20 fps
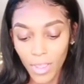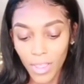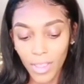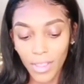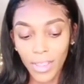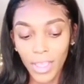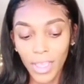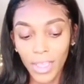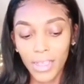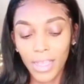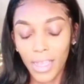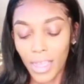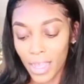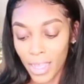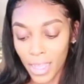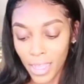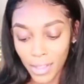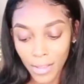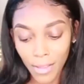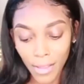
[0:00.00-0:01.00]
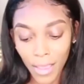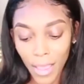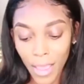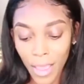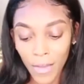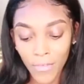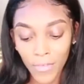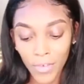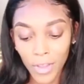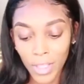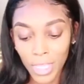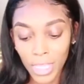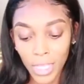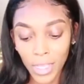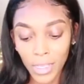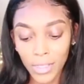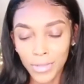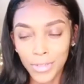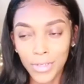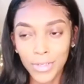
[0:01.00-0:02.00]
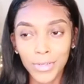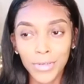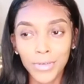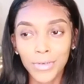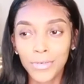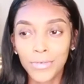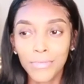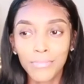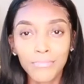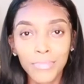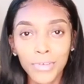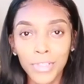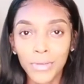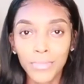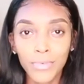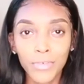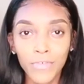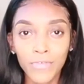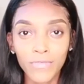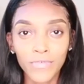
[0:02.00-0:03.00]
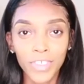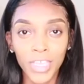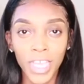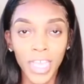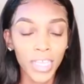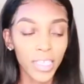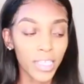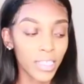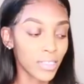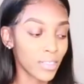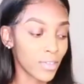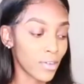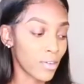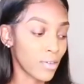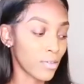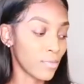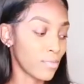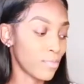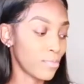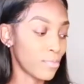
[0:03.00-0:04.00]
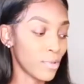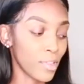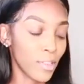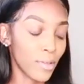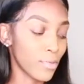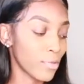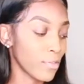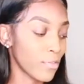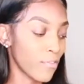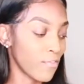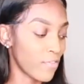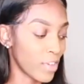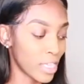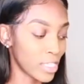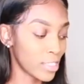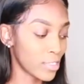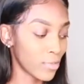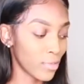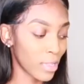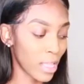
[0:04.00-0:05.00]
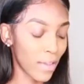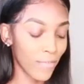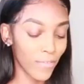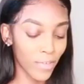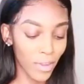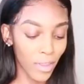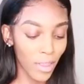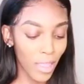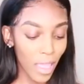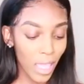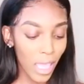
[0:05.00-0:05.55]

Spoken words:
They kind of have on like little bulletproof jackets or bulletproof vests or whatever.